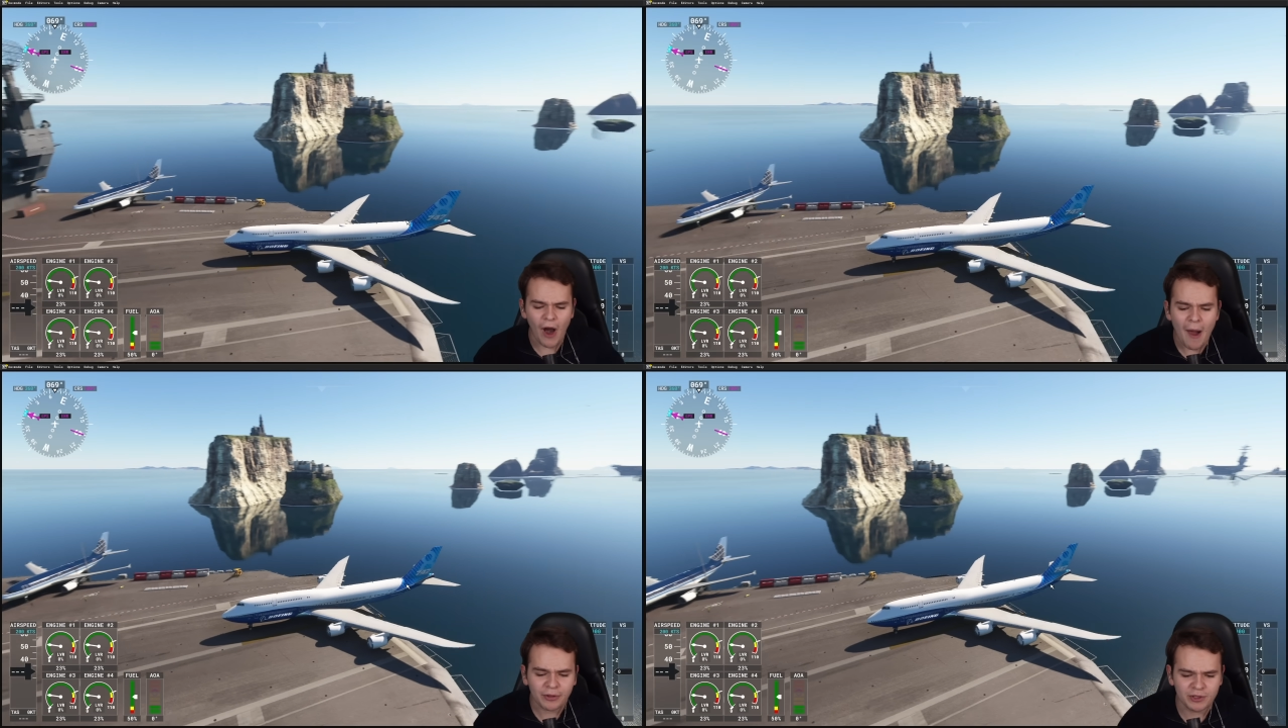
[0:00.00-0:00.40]

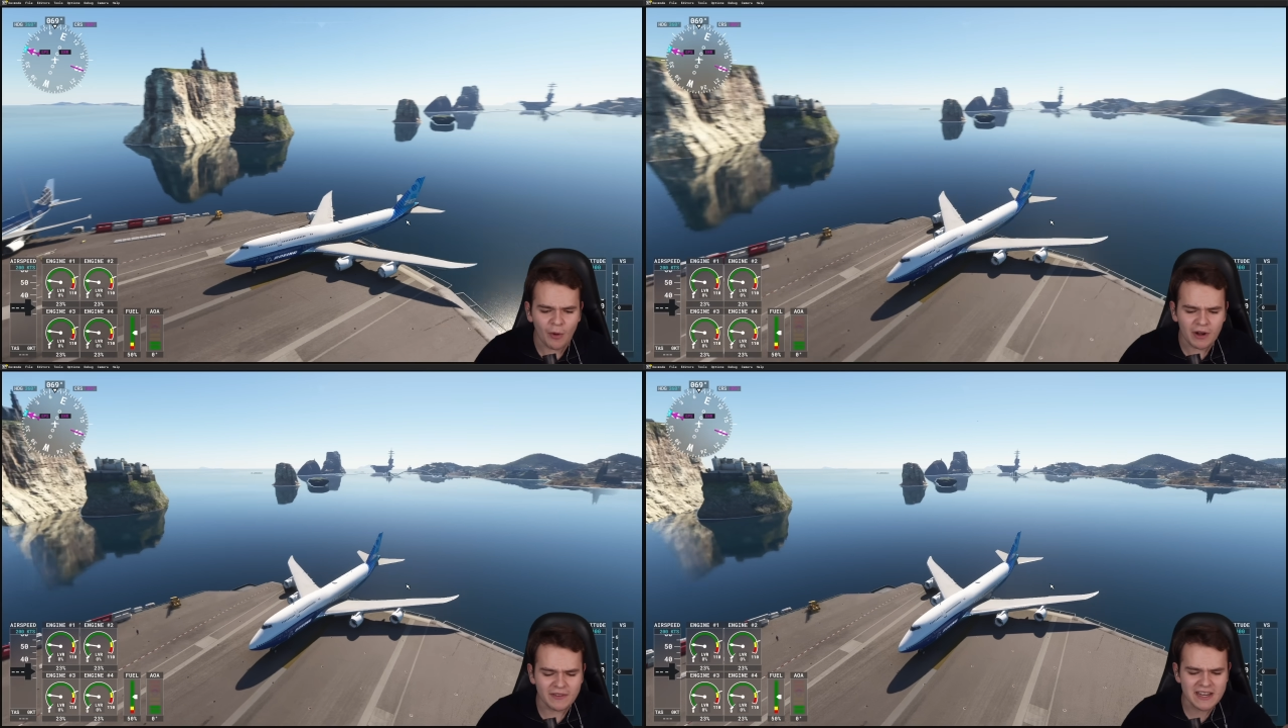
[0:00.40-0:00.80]
perhaps we
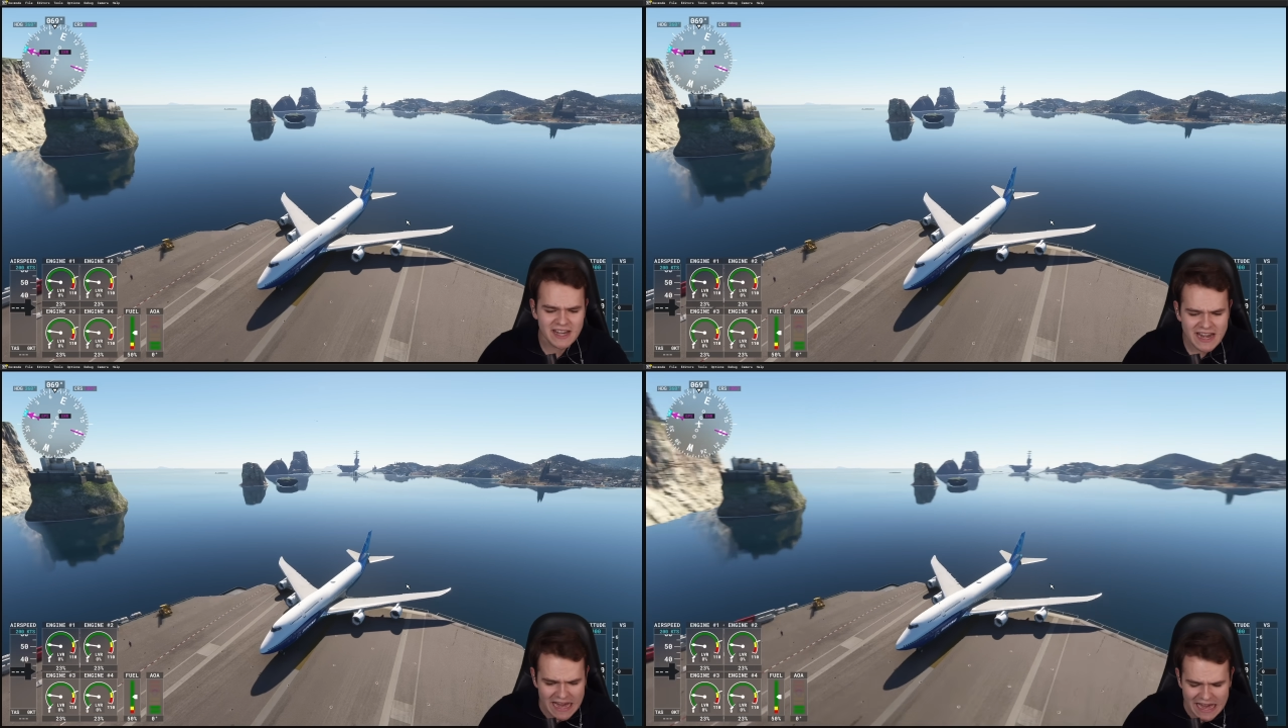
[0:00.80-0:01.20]
don't
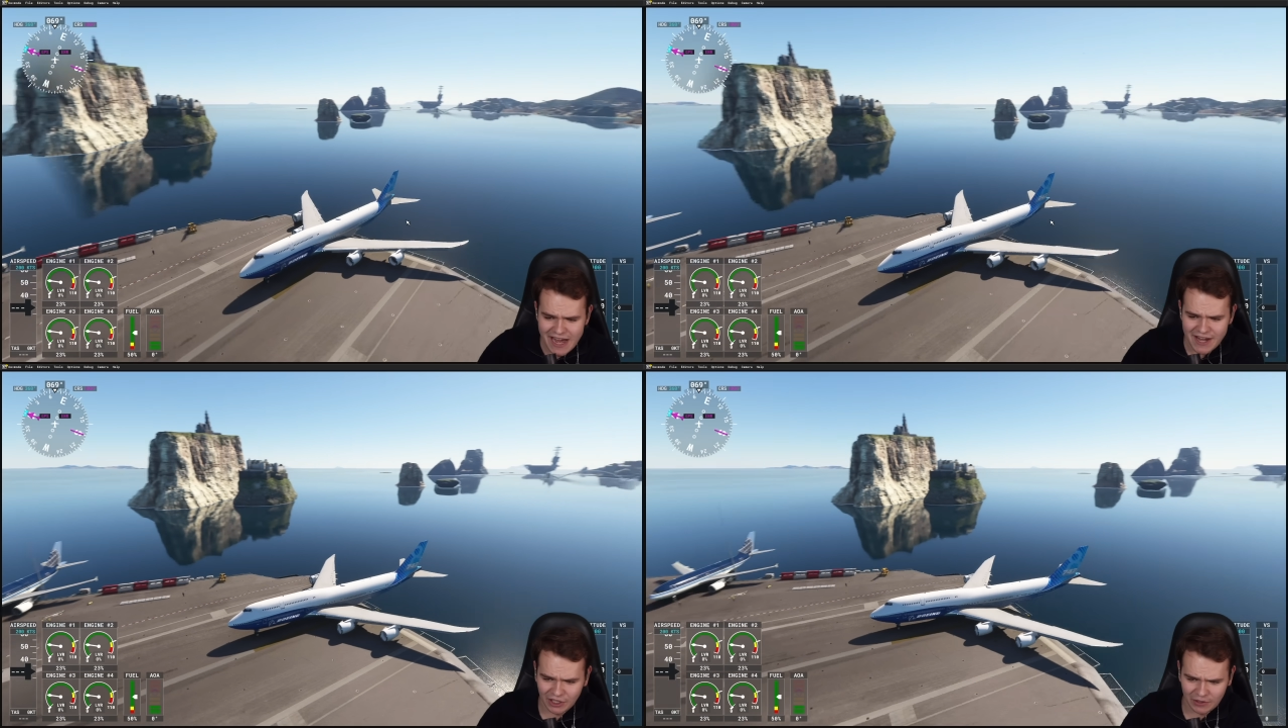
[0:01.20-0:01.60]
even
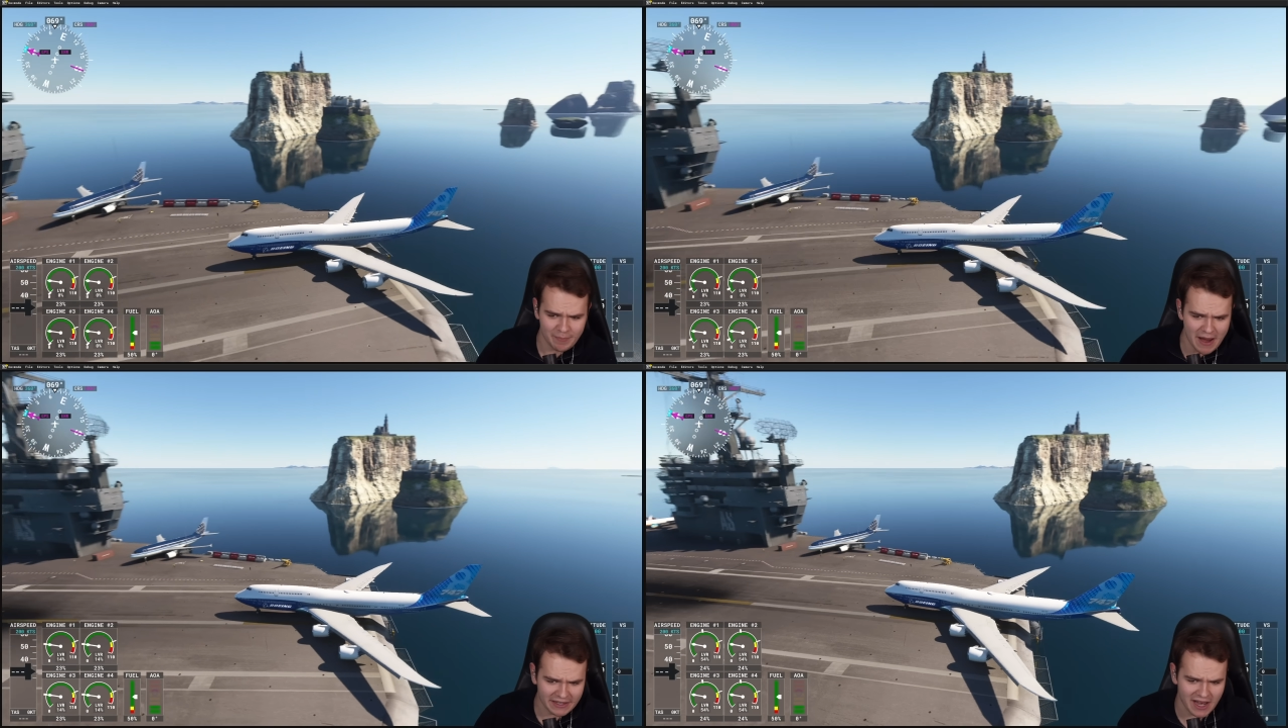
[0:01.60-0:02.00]
need our
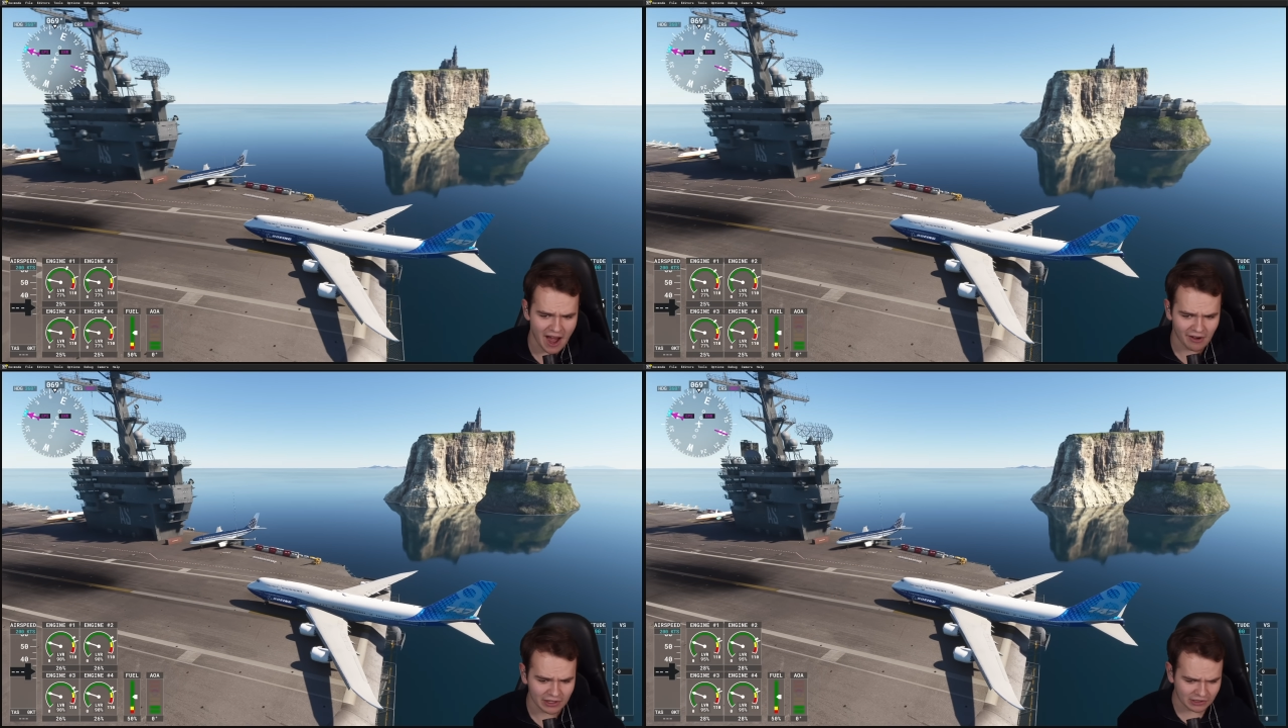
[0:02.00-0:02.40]
big
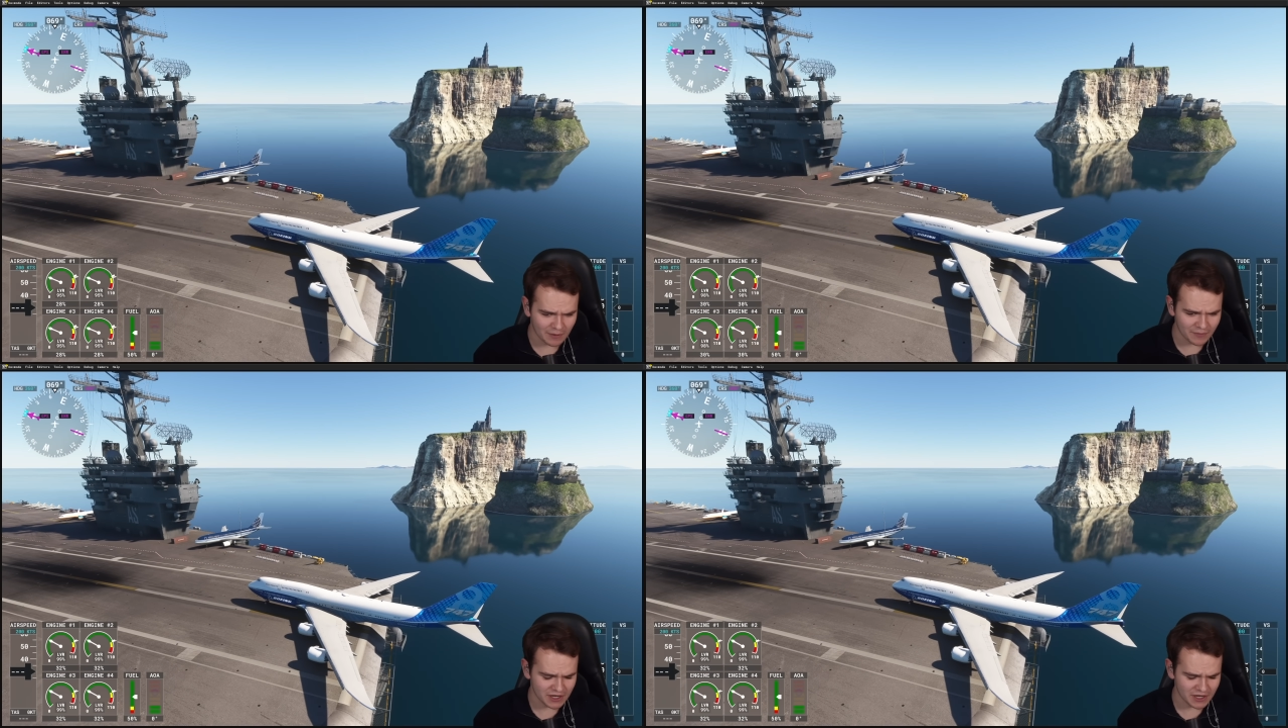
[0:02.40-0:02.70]
carrier up